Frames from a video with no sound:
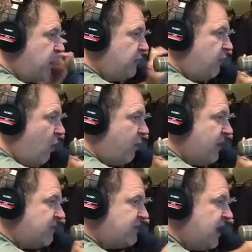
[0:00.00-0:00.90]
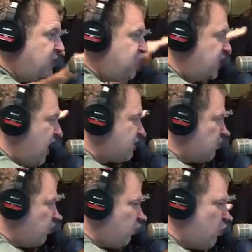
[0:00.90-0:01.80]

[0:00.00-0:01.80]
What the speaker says: performance. They just